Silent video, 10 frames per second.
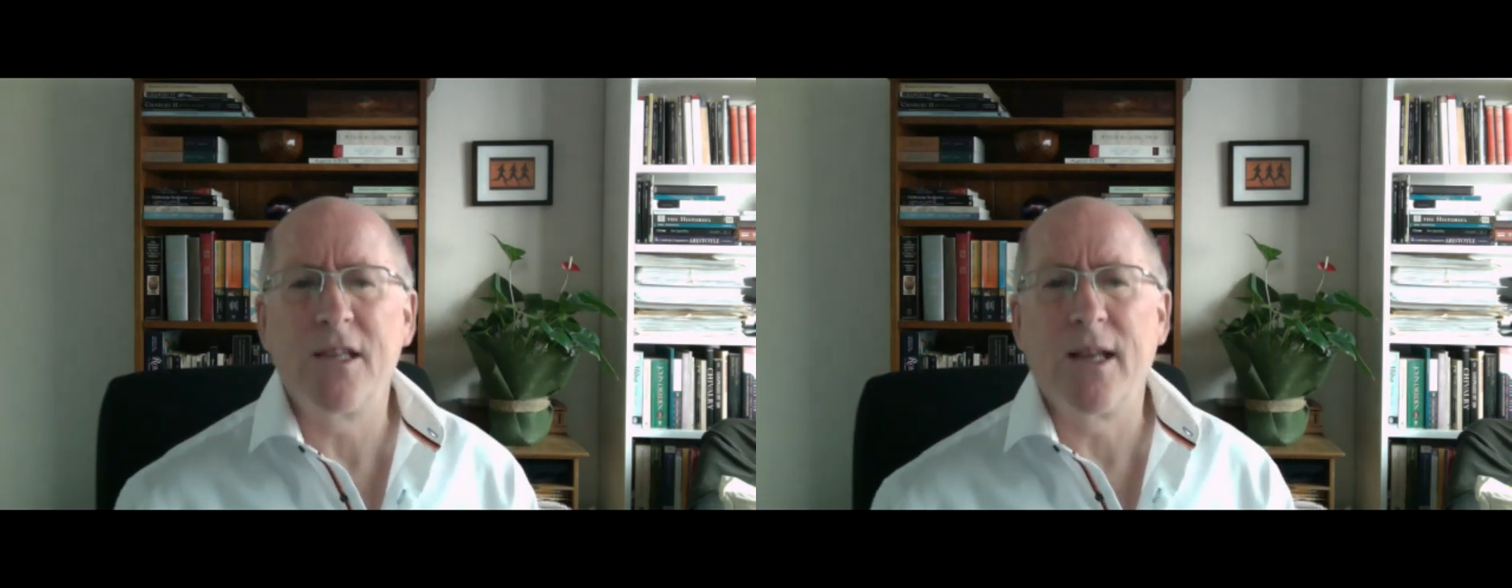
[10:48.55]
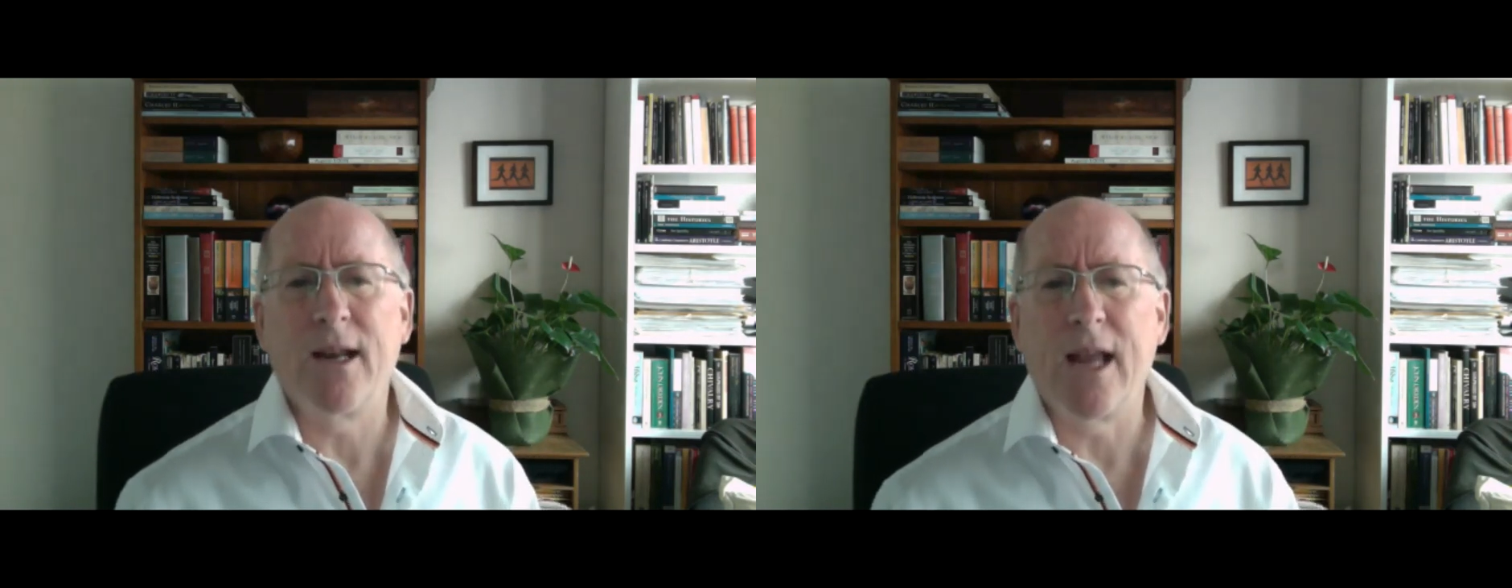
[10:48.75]

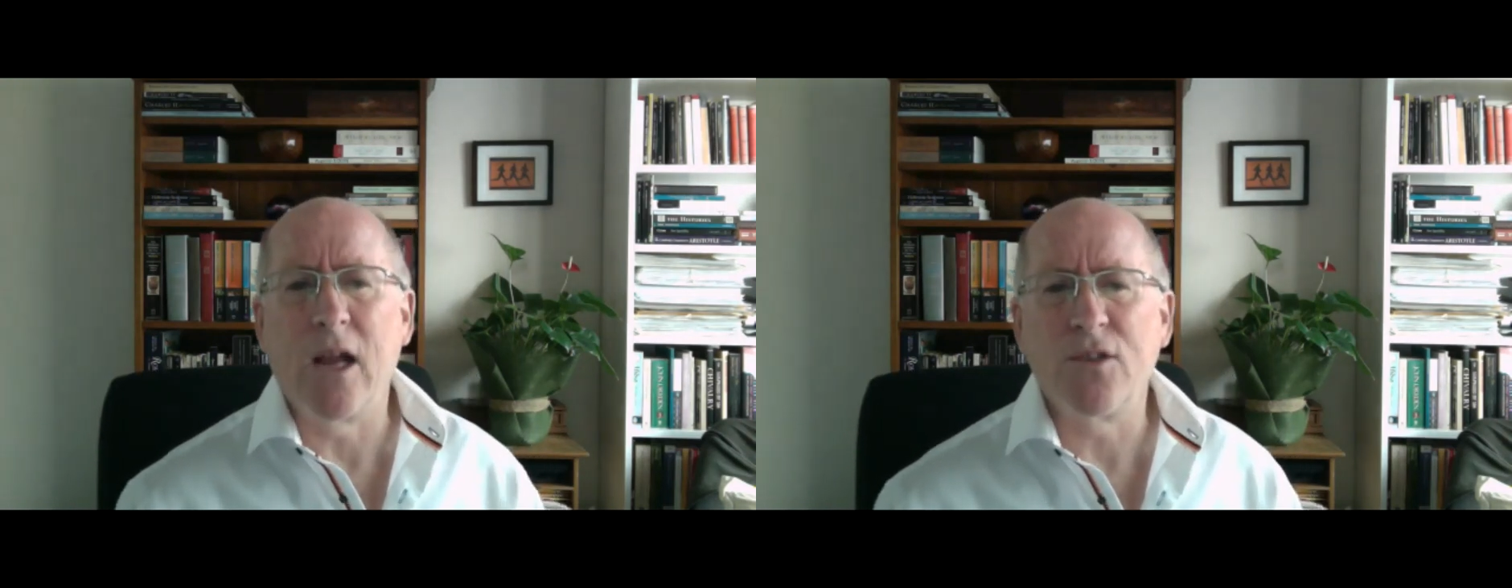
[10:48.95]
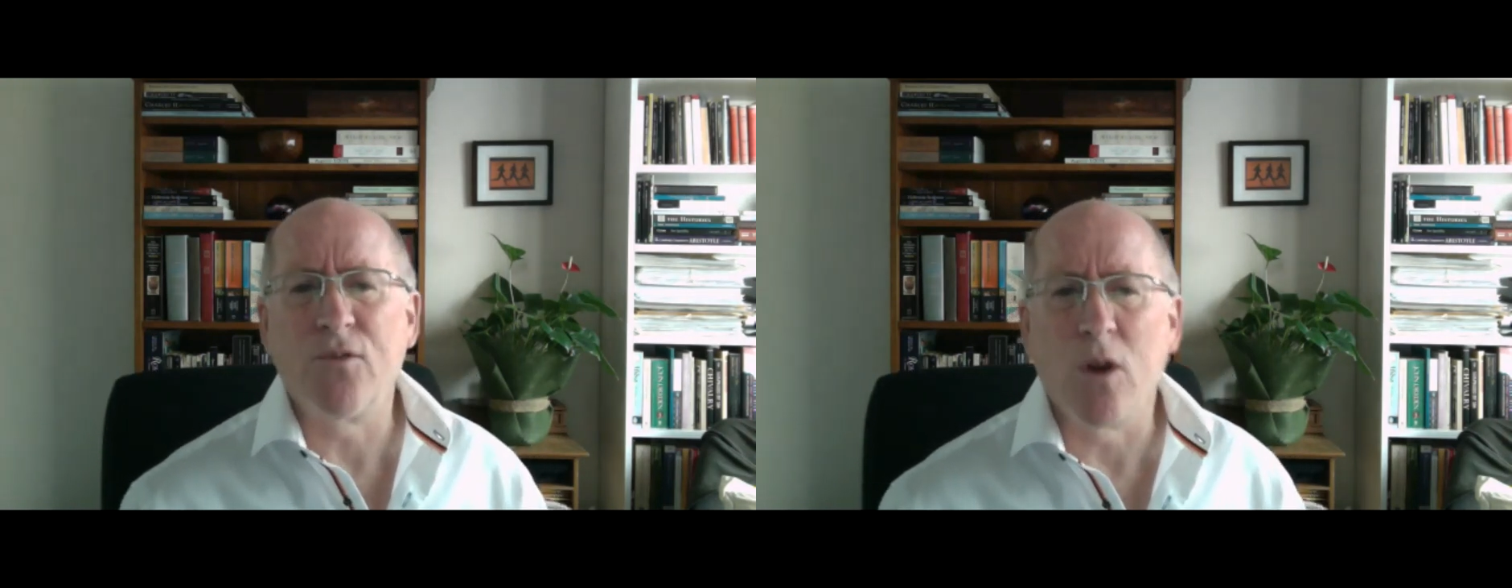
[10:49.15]
that
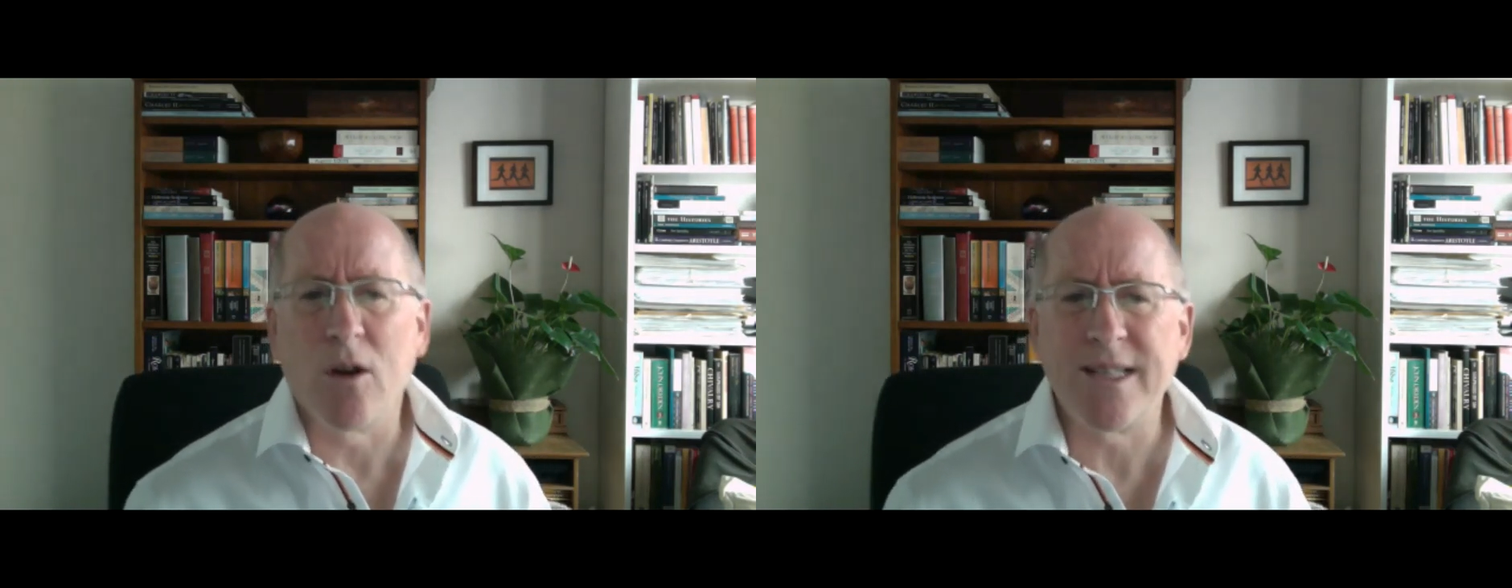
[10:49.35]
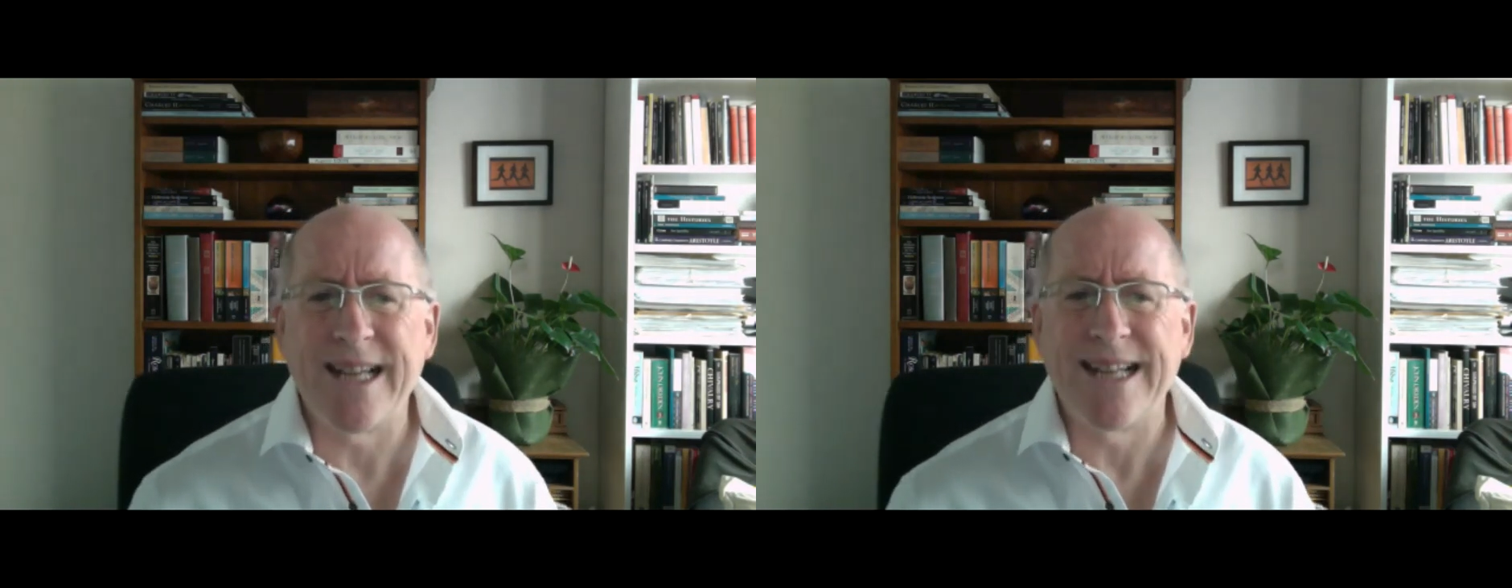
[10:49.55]
accounts for
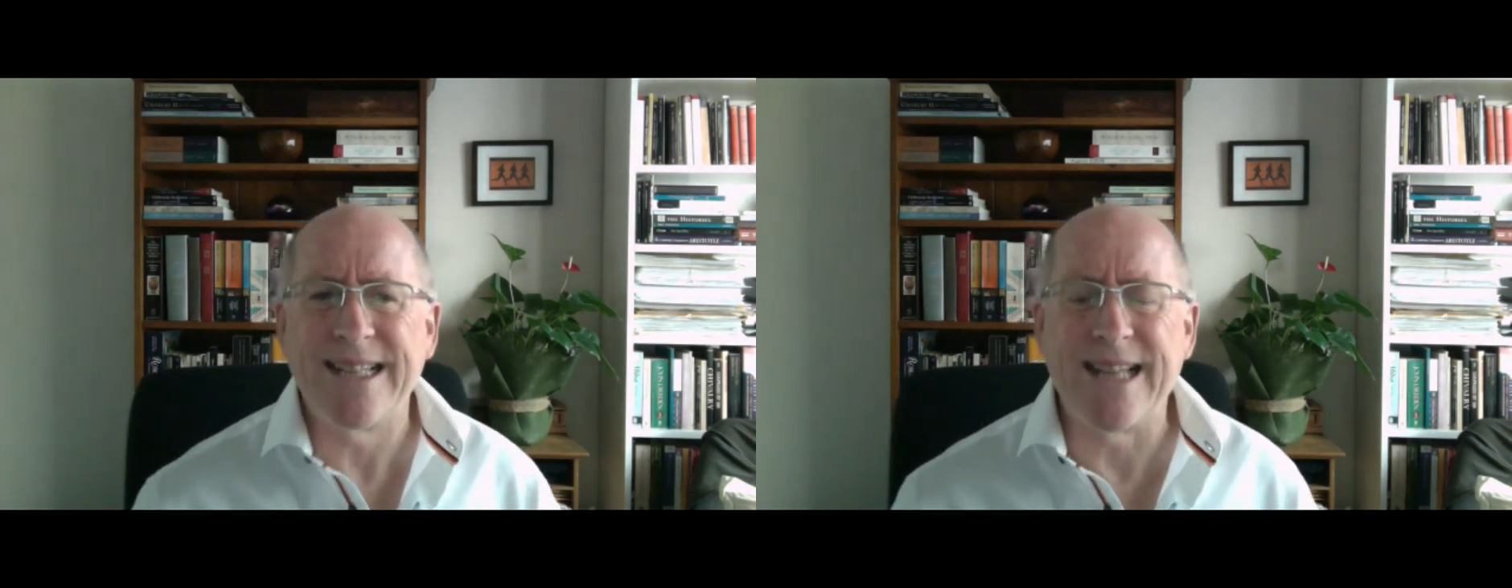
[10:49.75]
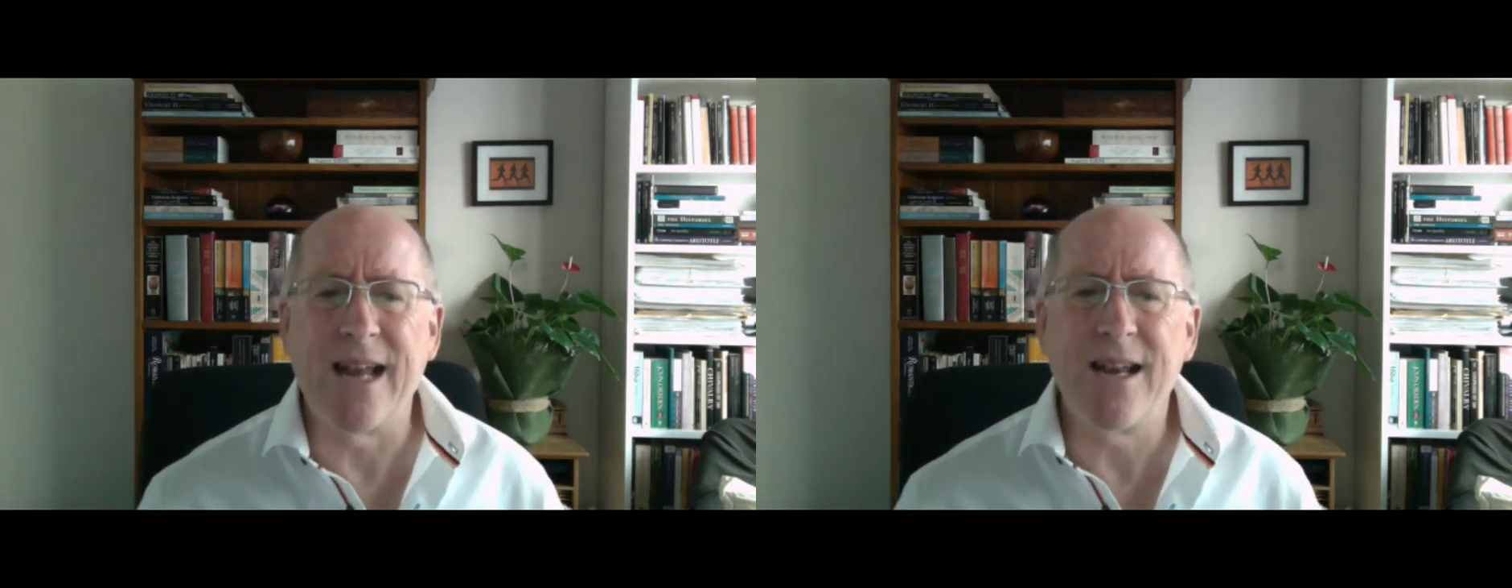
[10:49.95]
our
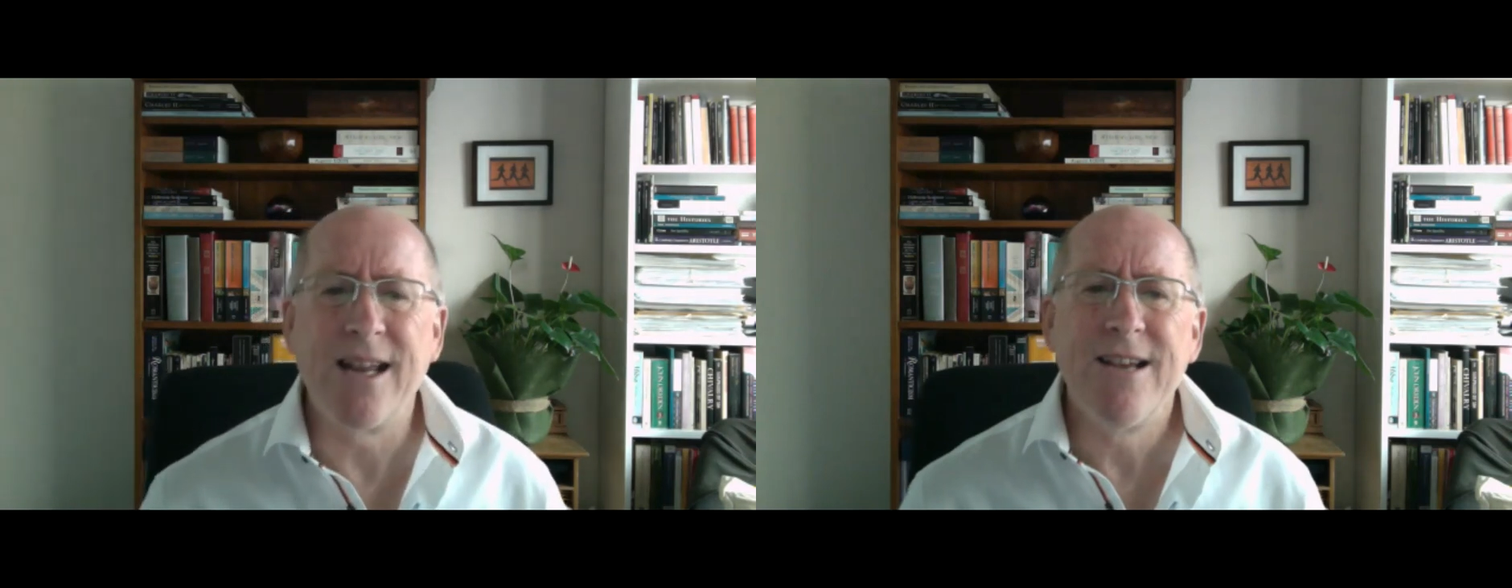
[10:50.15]
sense that